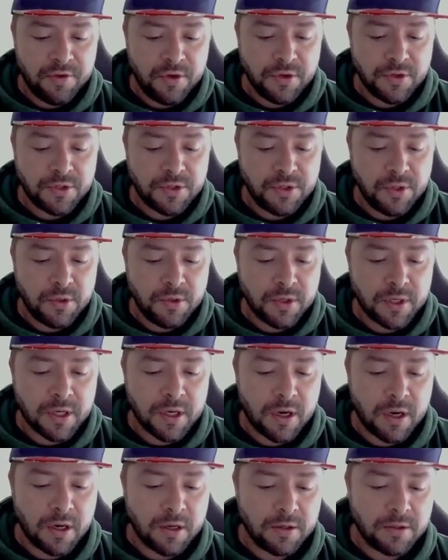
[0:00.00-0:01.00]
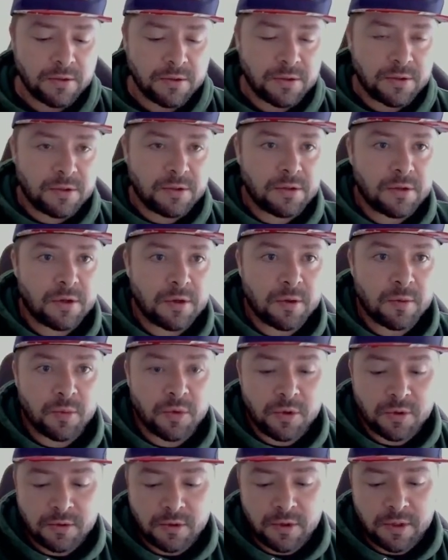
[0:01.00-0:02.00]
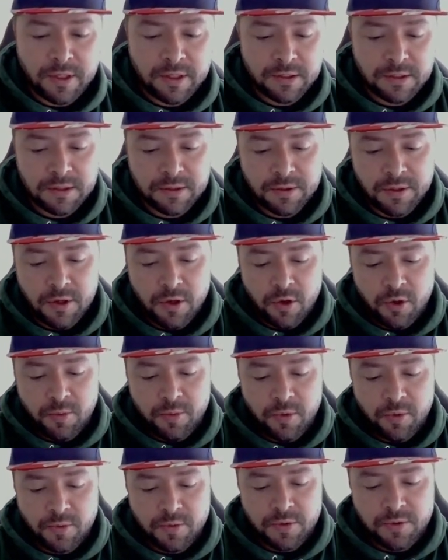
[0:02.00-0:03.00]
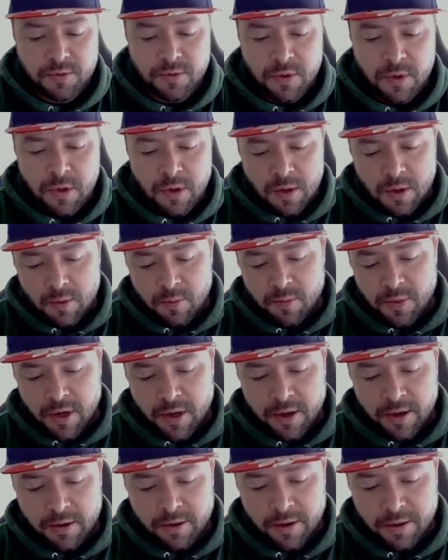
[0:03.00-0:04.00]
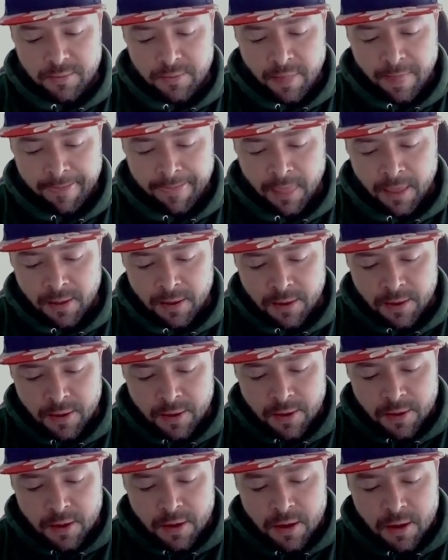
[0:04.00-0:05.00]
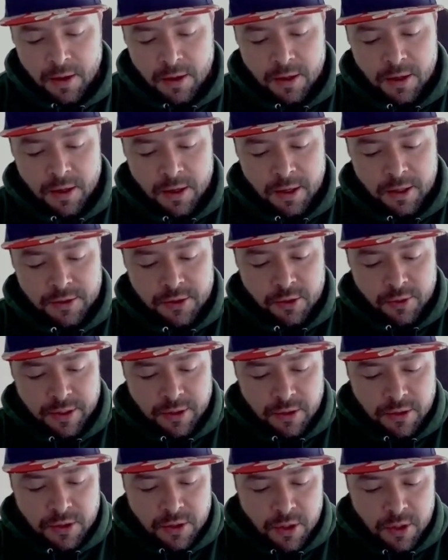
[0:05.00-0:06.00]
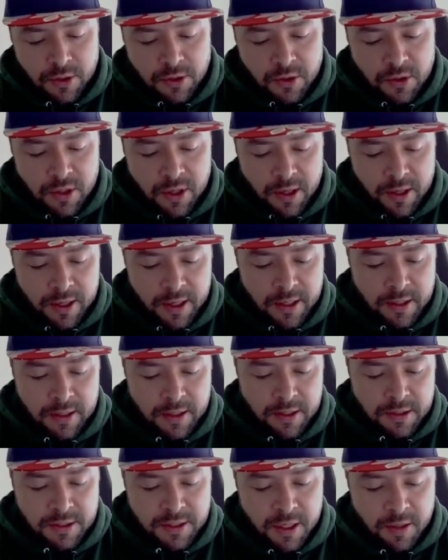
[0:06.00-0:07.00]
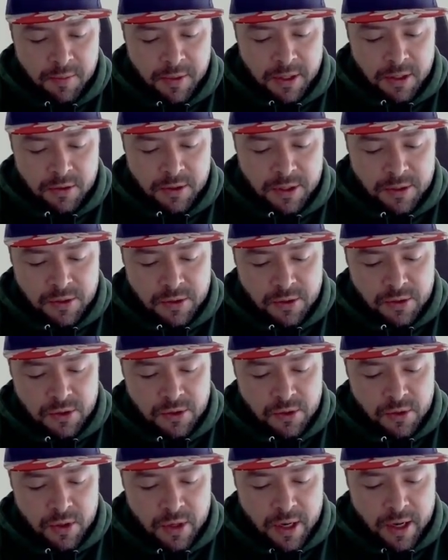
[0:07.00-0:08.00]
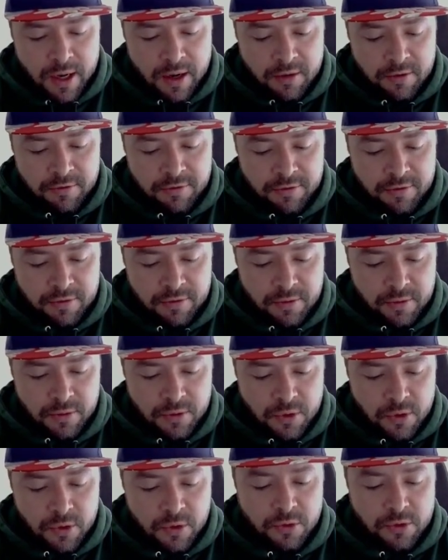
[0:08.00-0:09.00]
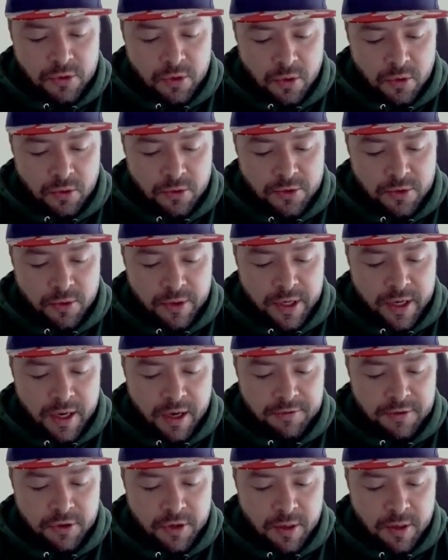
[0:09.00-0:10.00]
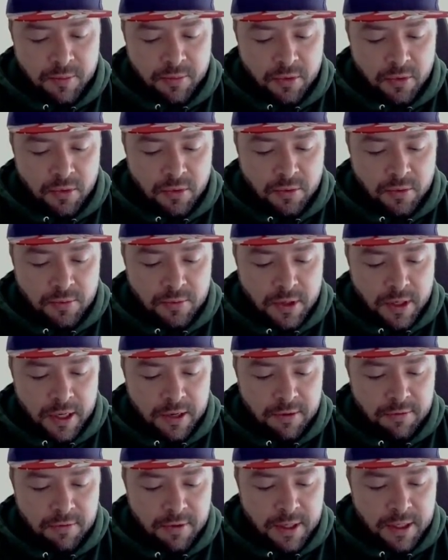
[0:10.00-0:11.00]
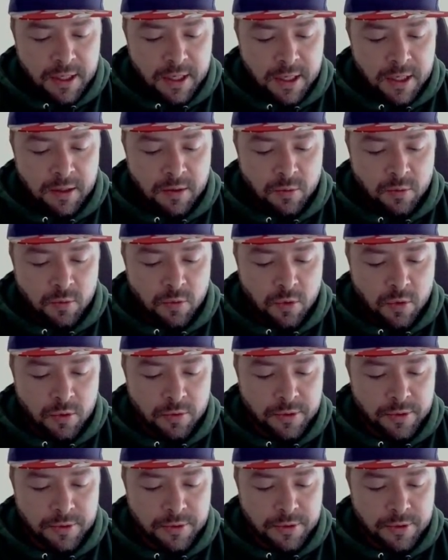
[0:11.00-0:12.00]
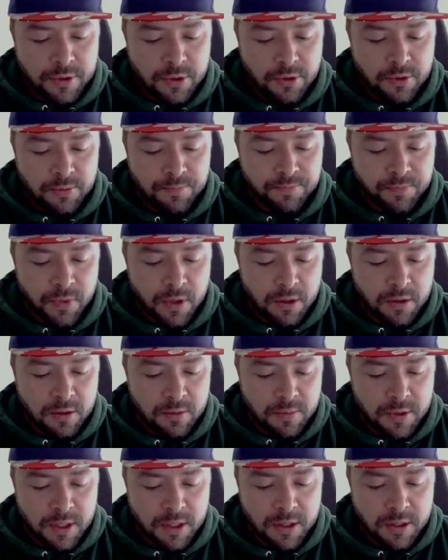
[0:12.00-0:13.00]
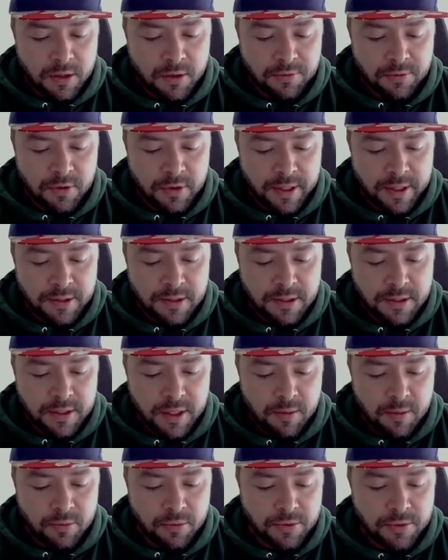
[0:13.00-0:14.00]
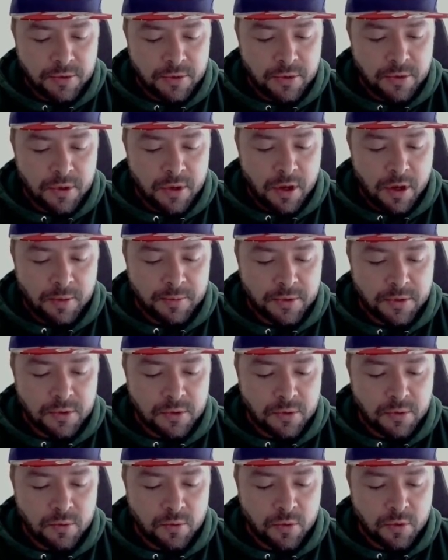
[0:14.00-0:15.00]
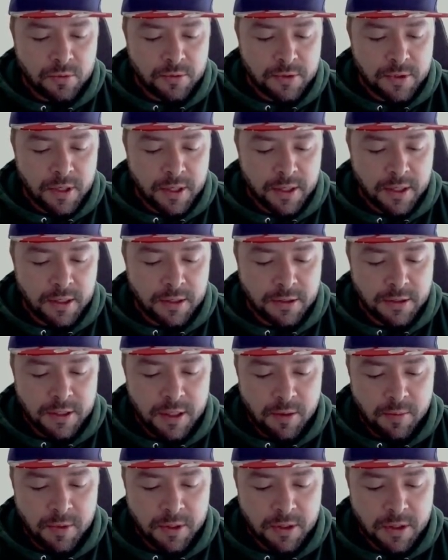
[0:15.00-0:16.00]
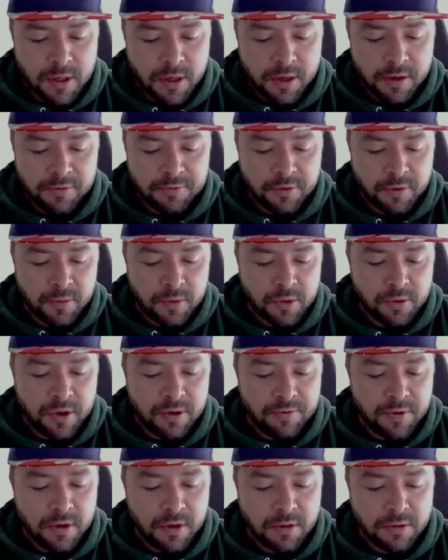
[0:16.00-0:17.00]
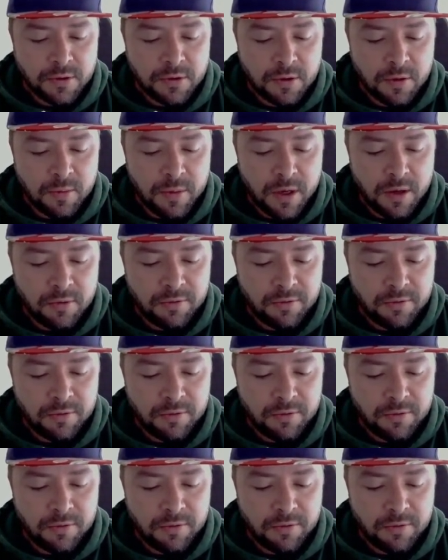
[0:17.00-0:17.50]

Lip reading: First Yuna card, so borderless, Hope of Spira. During your turn, Yuna and enchantment creatures you control have trample, lifelink, and ward 2. At the beginning of your end step, return up to 1 target enchantment card from a graveyard to the